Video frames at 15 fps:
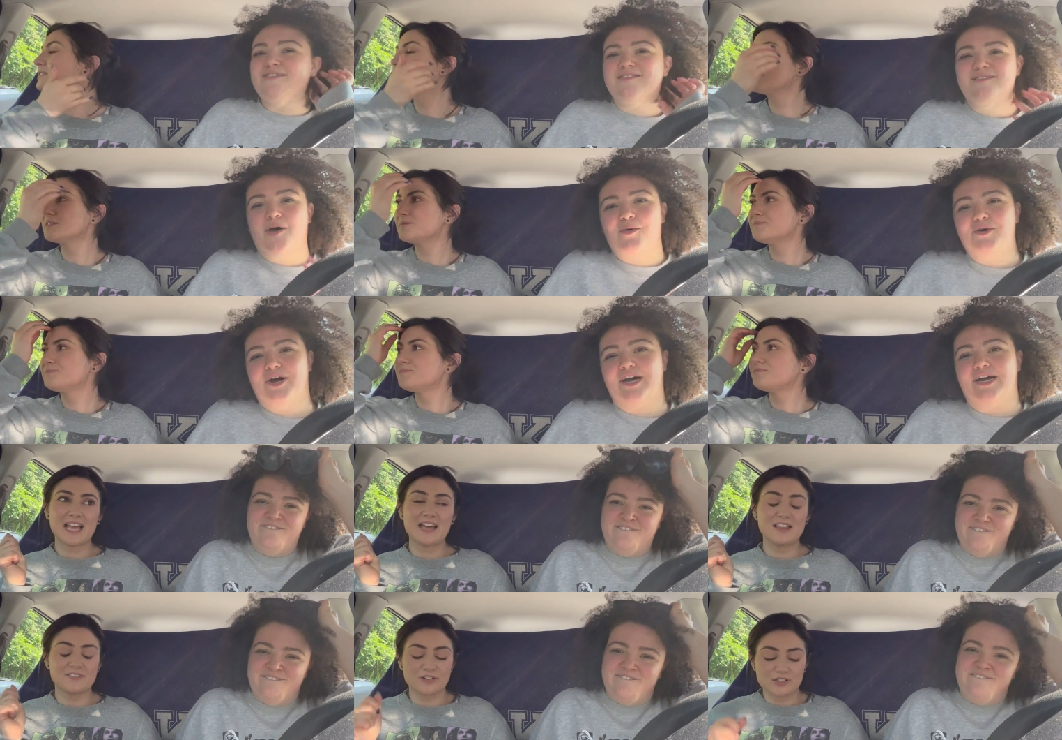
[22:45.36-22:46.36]
Speaker 1: So good. I
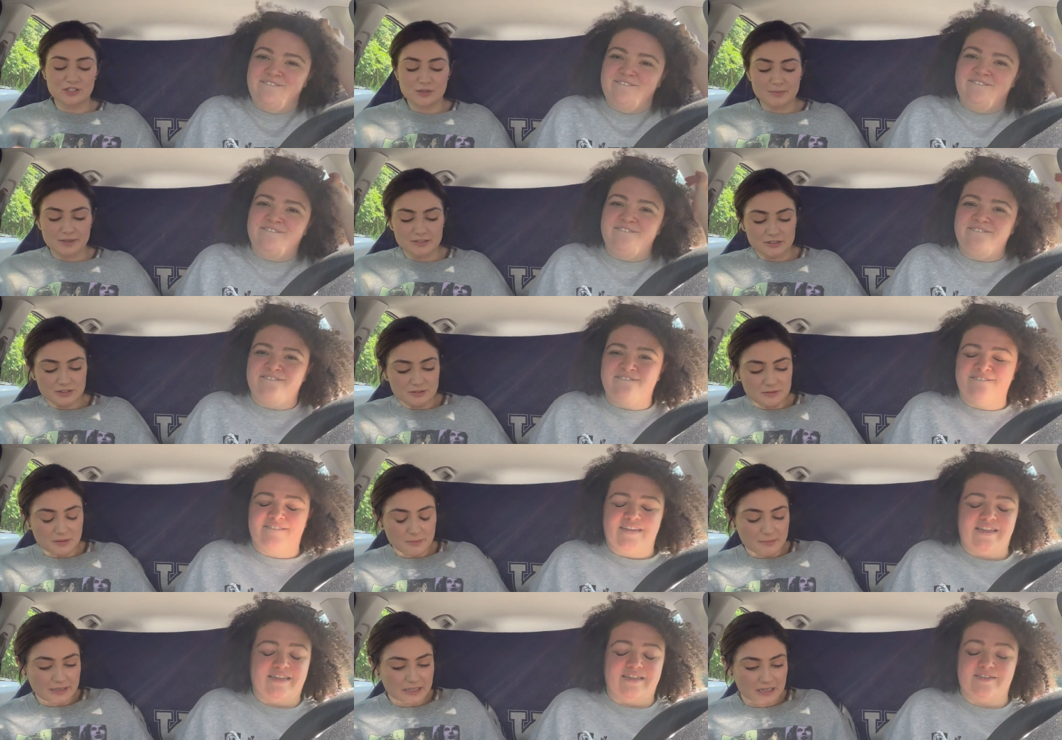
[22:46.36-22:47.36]
love her so much. Oh
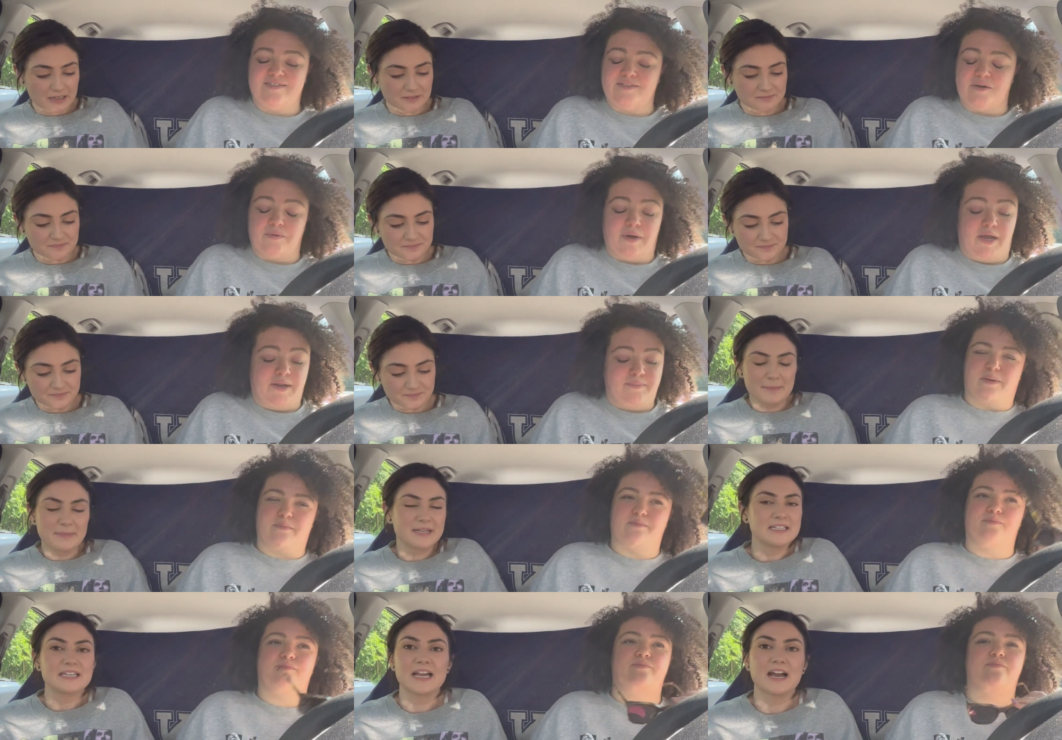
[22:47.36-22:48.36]
my God. So good. I
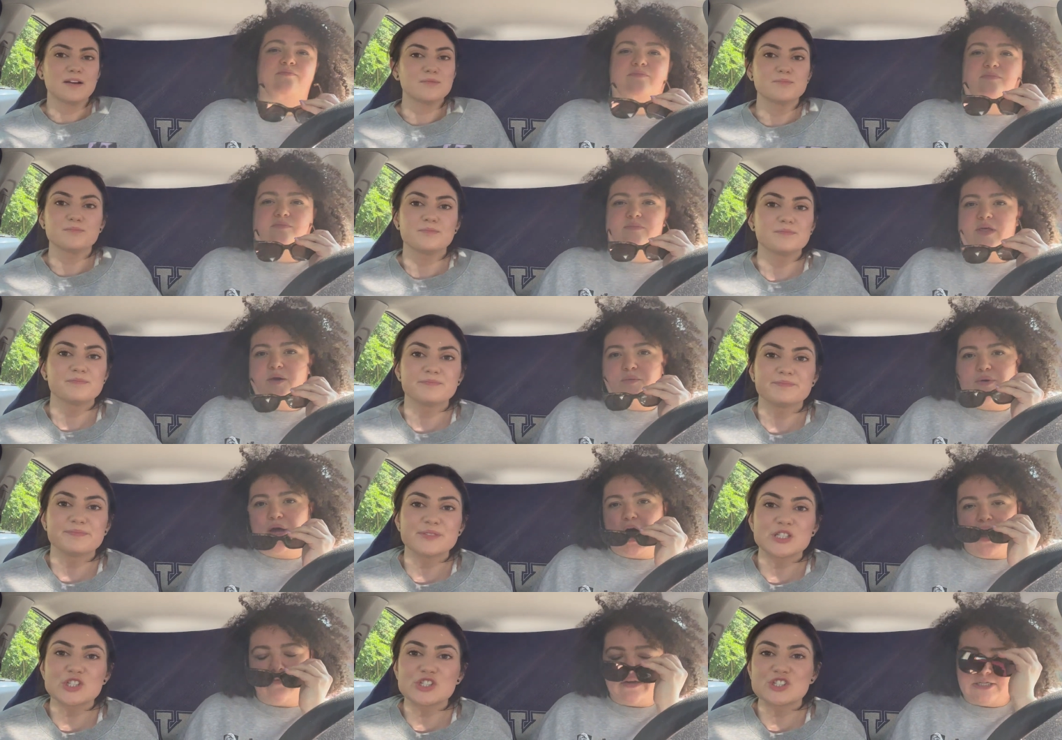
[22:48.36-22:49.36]
mean, yeah, it,
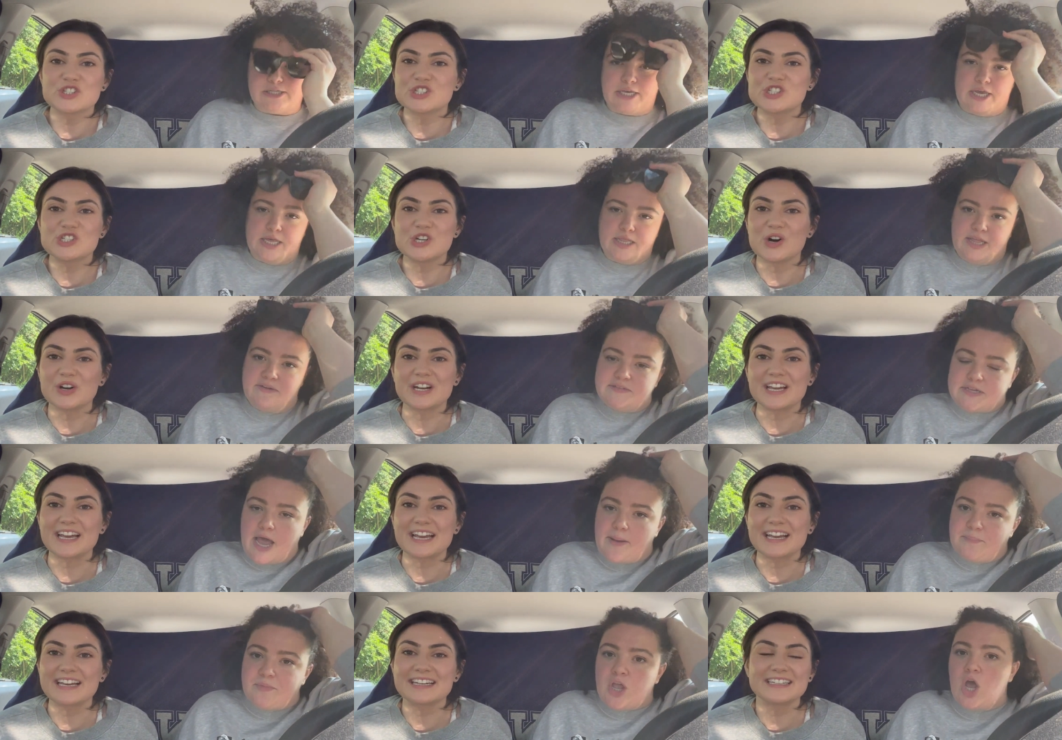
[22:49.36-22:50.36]
obviously.
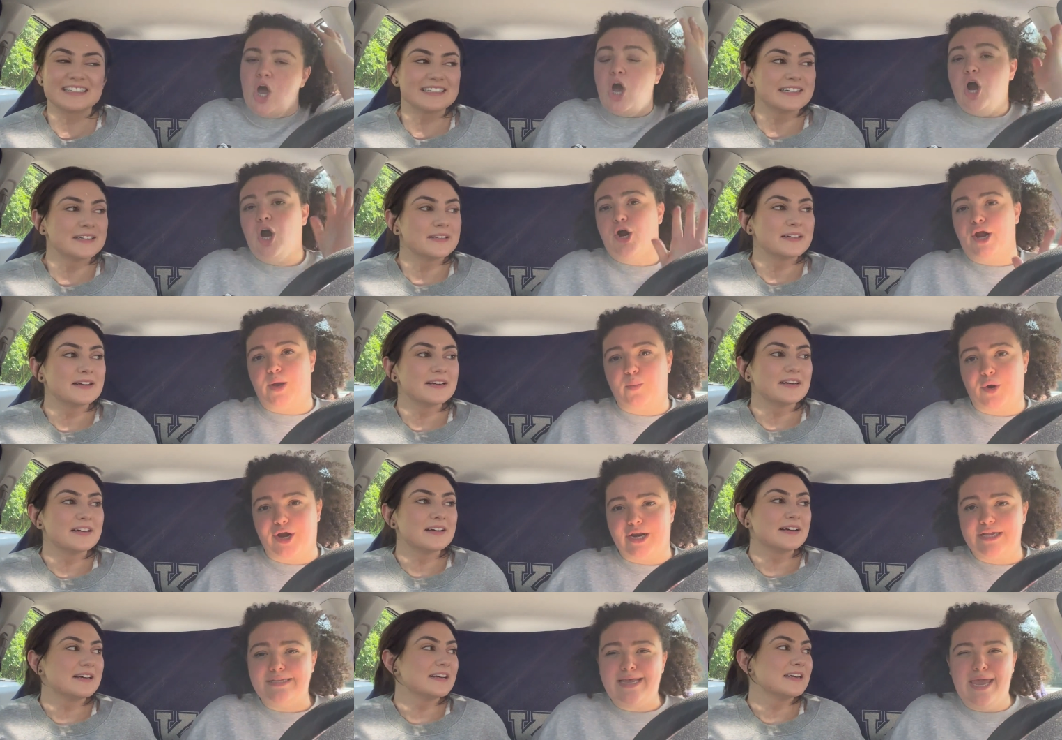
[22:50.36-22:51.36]
Stunning. All right, we're
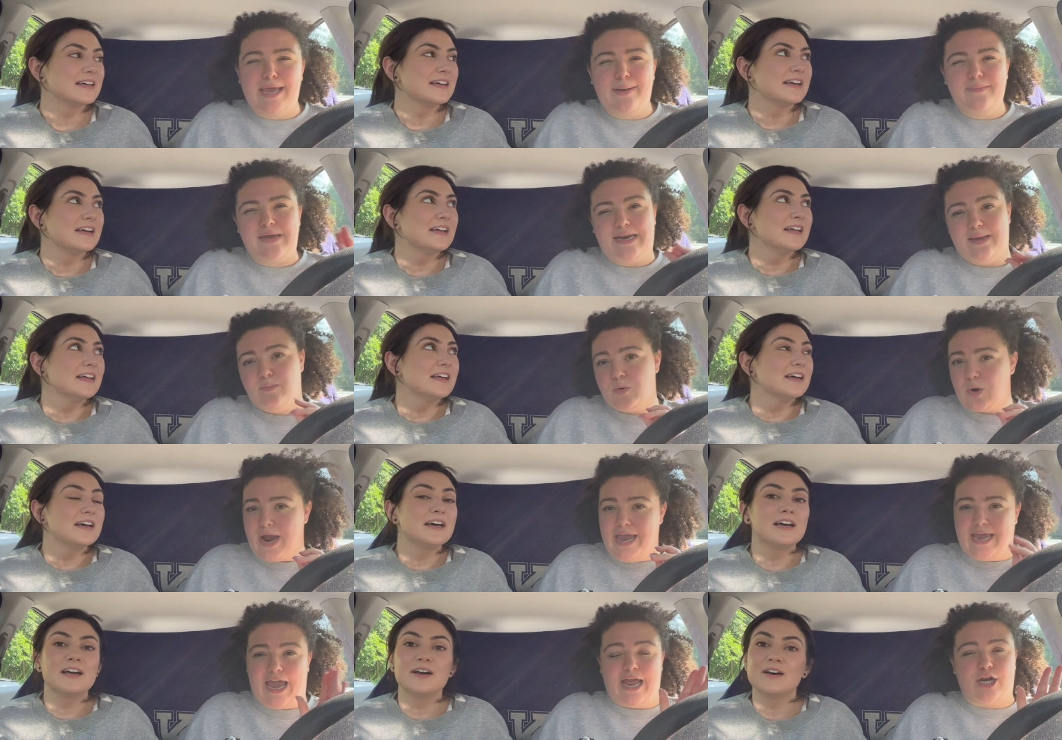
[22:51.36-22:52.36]
gonna take a mini break
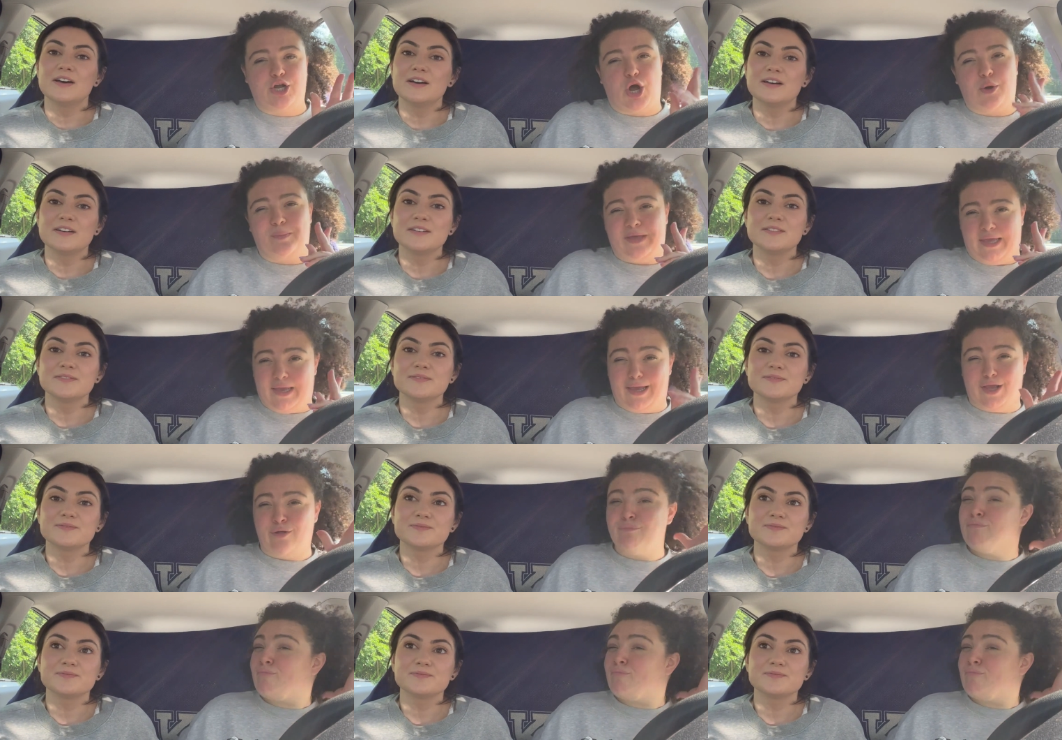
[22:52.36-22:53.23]
and go pee.